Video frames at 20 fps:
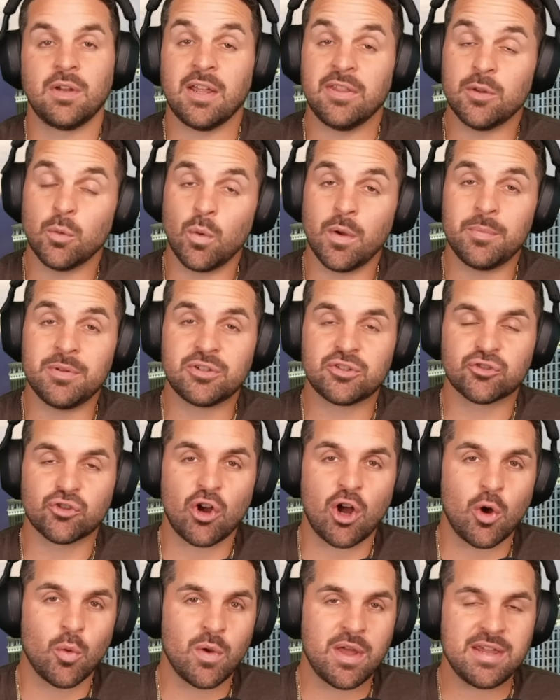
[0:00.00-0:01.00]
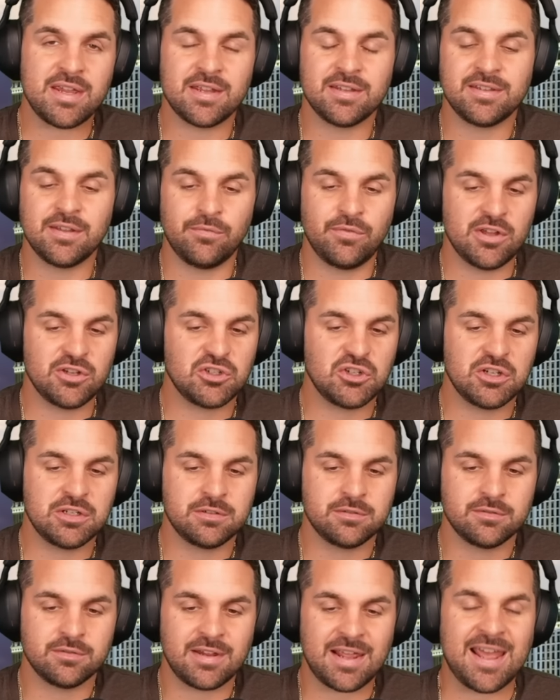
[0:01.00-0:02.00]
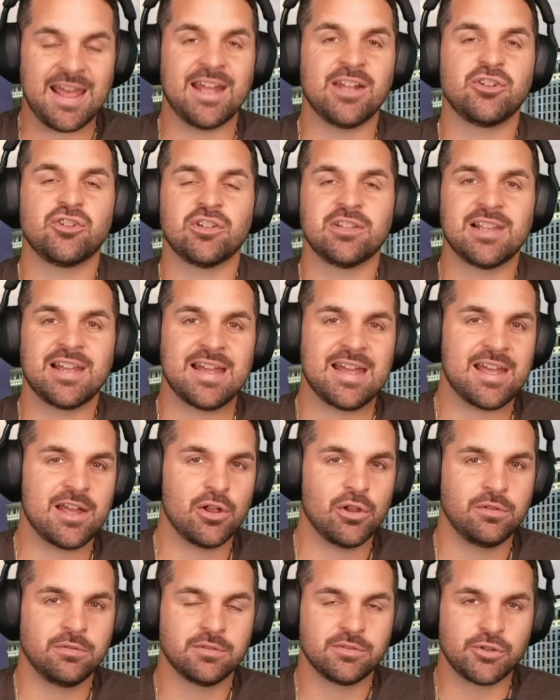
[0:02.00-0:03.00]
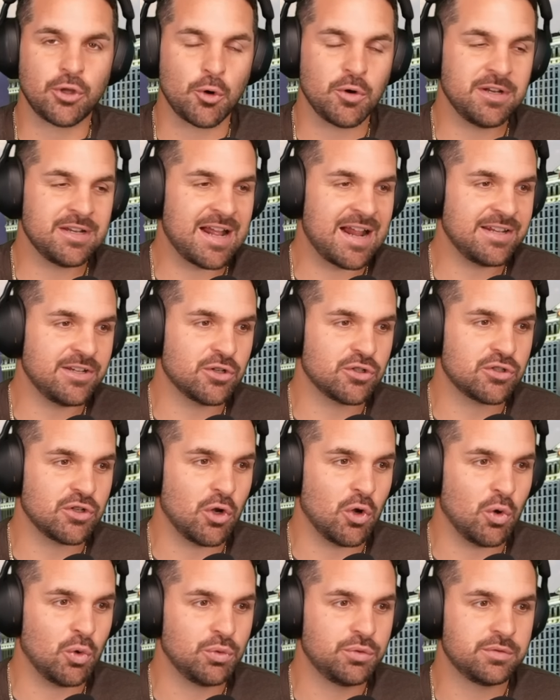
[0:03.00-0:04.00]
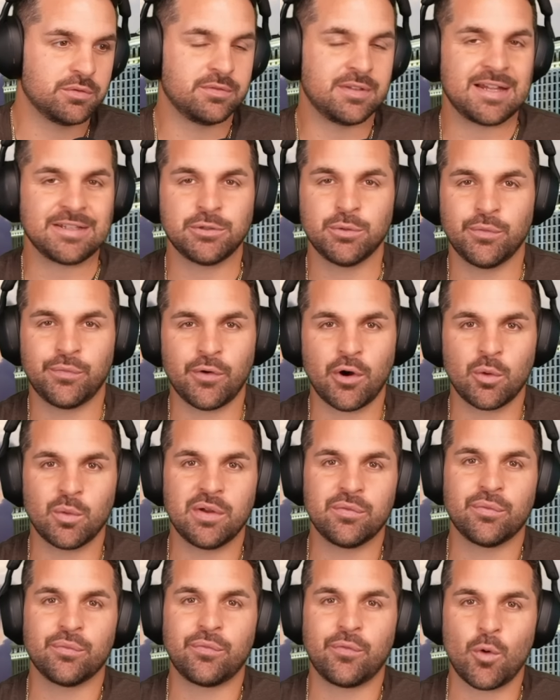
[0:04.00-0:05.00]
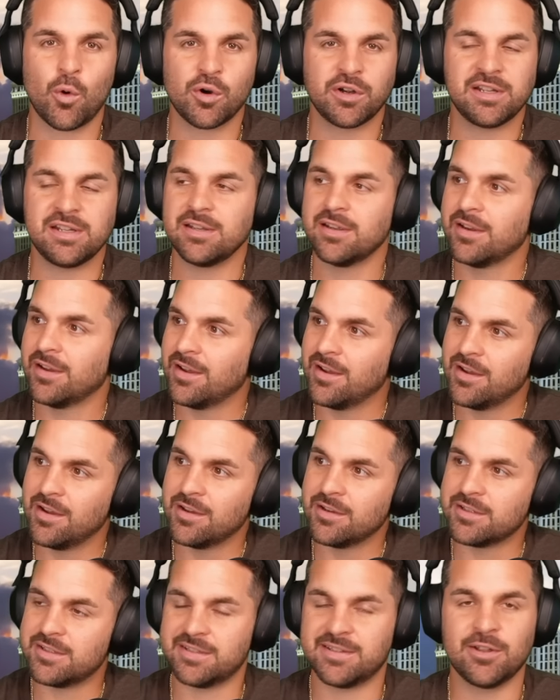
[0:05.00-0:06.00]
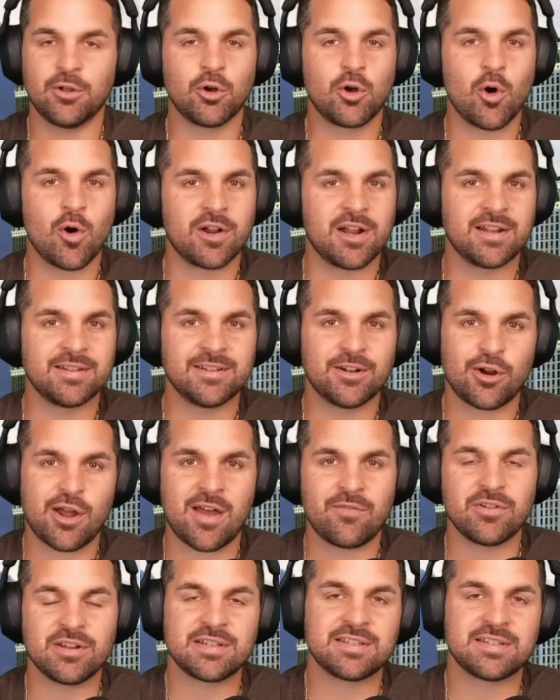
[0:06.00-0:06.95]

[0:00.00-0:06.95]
In the women's strawweight division, Angela Hill, 39 years old, not too far away from 40, still going out there having